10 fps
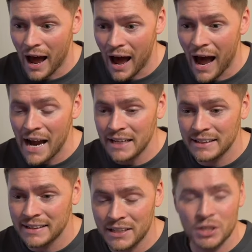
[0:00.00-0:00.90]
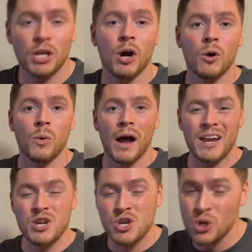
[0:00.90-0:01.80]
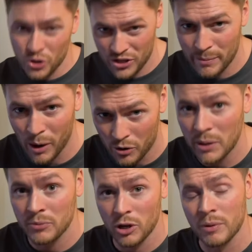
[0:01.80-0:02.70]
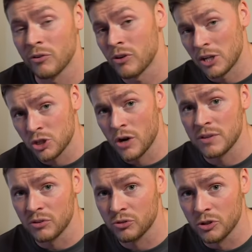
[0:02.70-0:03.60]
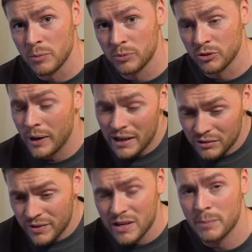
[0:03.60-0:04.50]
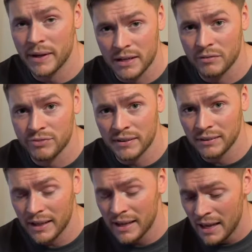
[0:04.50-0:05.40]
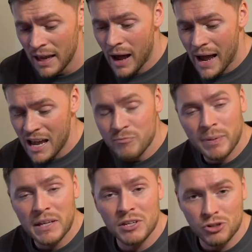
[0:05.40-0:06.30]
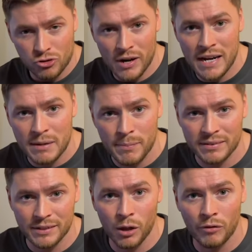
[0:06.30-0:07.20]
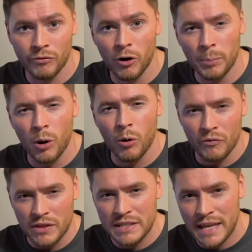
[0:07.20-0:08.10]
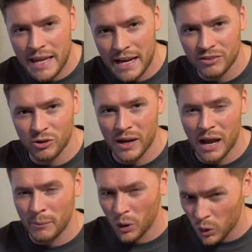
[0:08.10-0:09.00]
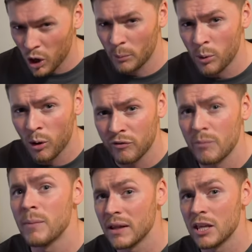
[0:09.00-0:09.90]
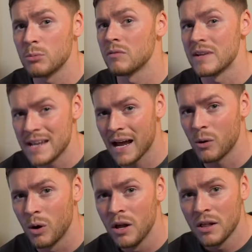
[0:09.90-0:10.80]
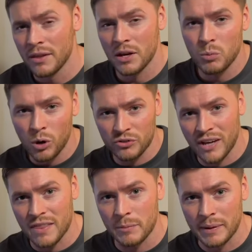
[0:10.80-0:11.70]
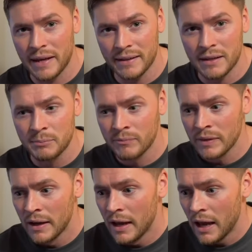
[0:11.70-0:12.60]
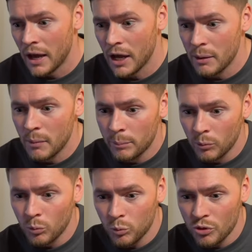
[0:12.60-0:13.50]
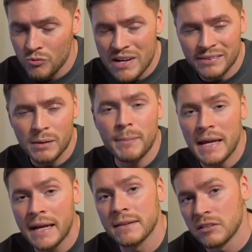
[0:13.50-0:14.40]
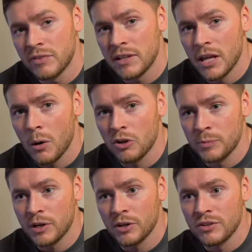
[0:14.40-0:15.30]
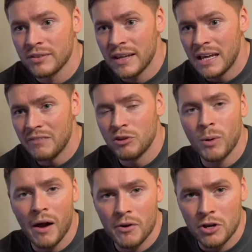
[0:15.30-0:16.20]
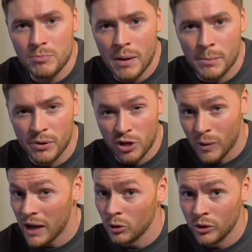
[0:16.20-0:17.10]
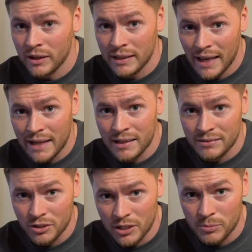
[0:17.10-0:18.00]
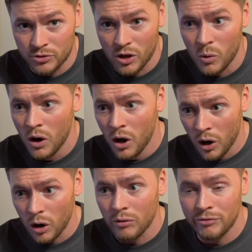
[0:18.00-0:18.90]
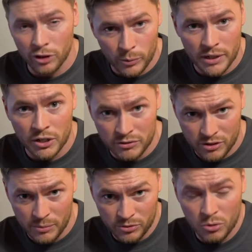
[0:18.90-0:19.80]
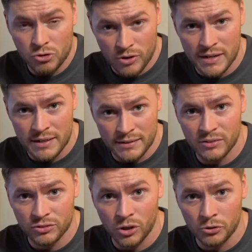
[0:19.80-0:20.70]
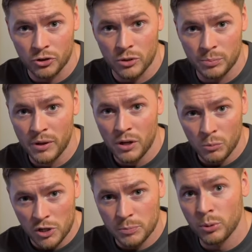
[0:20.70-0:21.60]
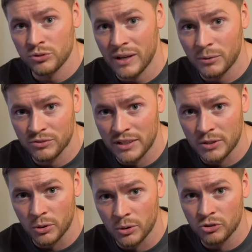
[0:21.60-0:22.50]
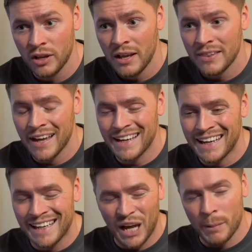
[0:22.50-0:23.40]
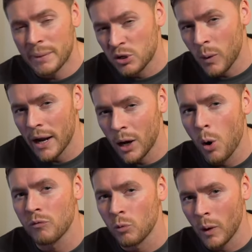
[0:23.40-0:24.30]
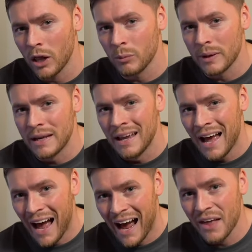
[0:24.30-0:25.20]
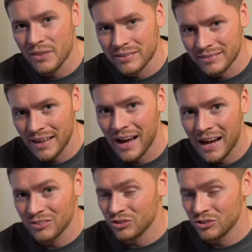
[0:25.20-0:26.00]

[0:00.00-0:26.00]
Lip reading: I didn't know nothing about crypto before I joined this group, so it is very beginner friendly. I have been training myself up over the year, so I am a lot more familiar with it now than I was at the beginning. But the reason I'm making this video is because if you are a new member and you are looking at getting into crypto or following a crypto trading Discord group which puts out signals, then it can be quite overwhelming at the start.